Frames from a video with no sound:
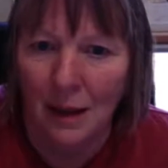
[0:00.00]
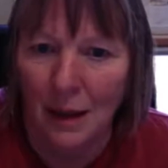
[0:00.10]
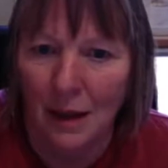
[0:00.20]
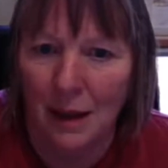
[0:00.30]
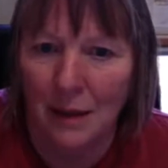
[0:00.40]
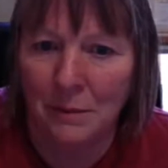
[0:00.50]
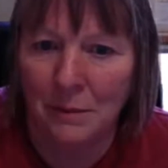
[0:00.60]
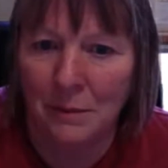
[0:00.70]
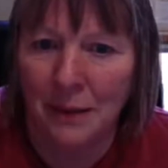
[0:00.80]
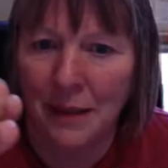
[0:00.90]

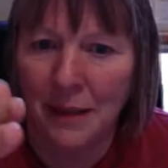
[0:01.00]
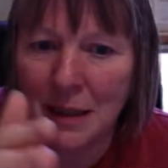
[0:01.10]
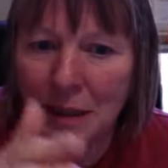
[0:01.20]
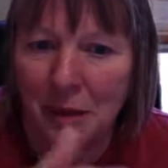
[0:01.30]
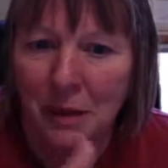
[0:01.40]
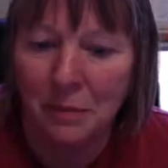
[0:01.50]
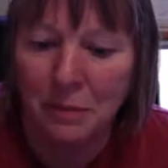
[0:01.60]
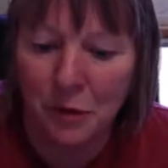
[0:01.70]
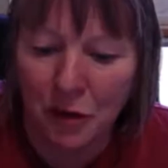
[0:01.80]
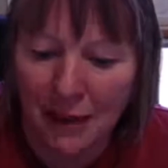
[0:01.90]
By the time the
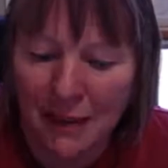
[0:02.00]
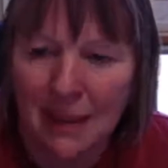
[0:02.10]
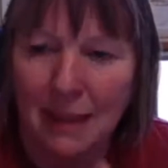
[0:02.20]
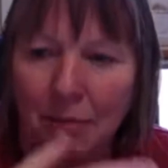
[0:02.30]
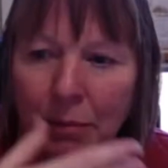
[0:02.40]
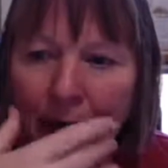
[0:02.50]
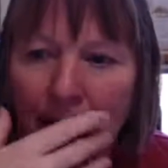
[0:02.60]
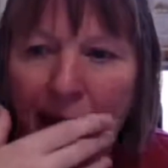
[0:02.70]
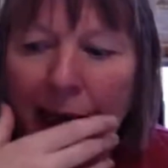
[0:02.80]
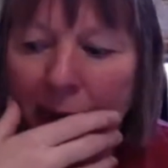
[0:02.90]
transit
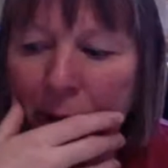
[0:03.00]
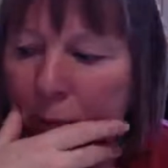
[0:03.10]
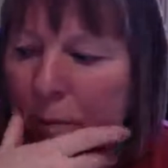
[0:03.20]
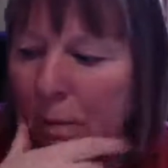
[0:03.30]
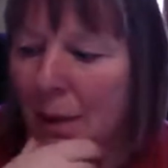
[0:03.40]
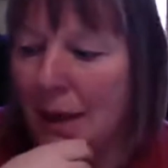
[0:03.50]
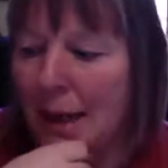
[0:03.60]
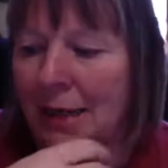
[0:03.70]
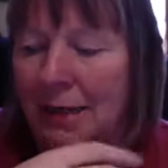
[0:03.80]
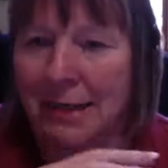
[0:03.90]
became
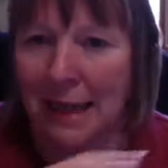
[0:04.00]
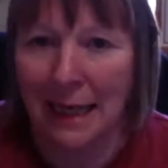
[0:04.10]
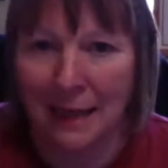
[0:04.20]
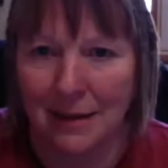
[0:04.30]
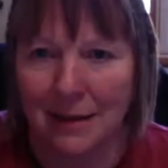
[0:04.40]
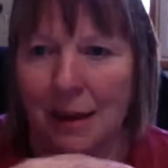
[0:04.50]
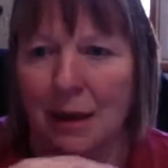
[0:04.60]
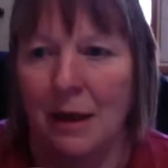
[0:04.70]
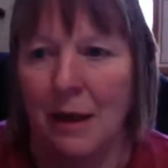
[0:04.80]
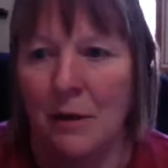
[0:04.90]
exact
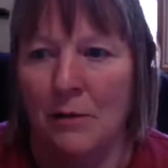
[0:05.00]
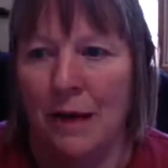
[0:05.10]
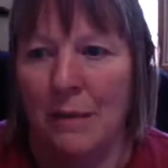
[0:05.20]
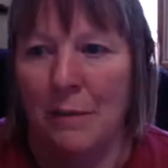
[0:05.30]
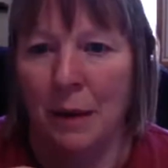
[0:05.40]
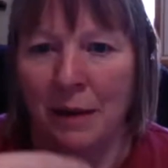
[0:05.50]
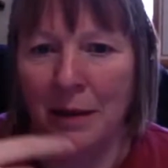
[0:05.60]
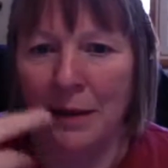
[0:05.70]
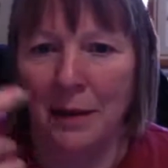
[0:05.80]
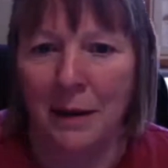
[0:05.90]
in November
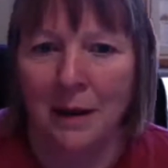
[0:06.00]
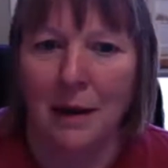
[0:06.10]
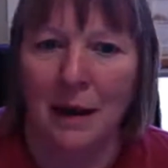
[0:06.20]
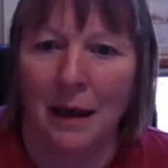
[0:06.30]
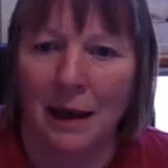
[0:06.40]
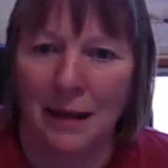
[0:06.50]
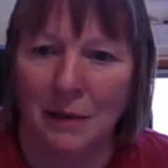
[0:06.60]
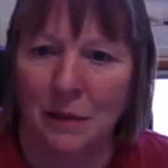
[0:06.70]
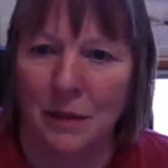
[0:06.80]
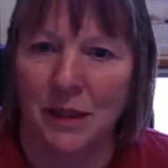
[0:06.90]

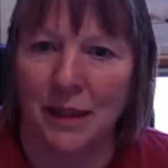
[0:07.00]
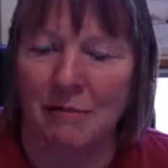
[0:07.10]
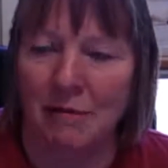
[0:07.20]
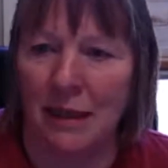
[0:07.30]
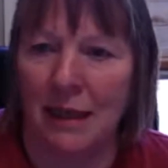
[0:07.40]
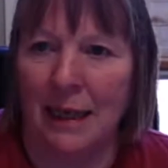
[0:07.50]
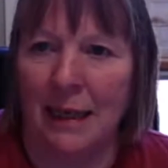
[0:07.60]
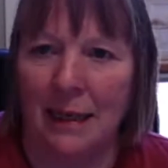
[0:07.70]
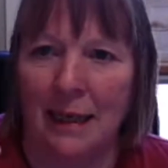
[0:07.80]
and was really